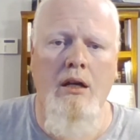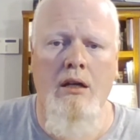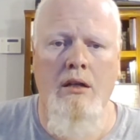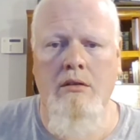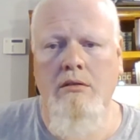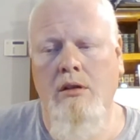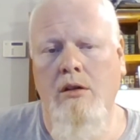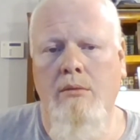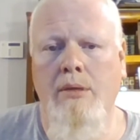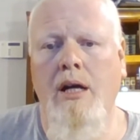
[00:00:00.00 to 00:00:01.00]
and
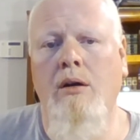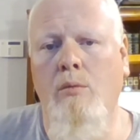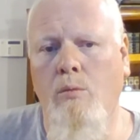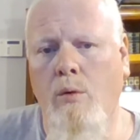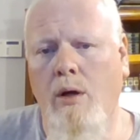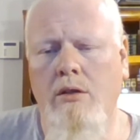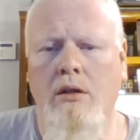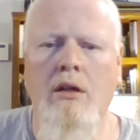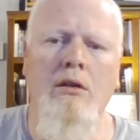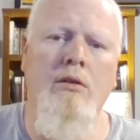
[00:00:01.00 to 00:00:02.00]
talk about what
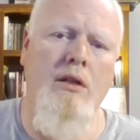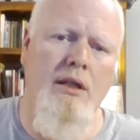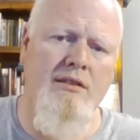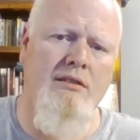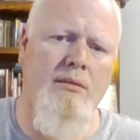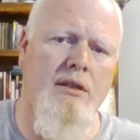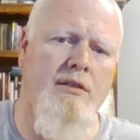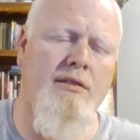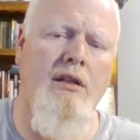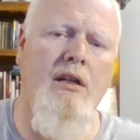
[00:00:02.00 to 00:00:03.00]
you can do to get some of
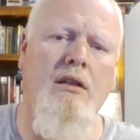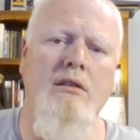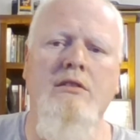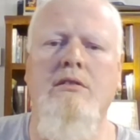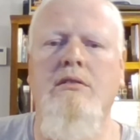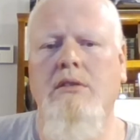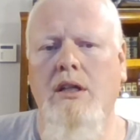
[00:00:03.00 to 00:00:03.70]
these things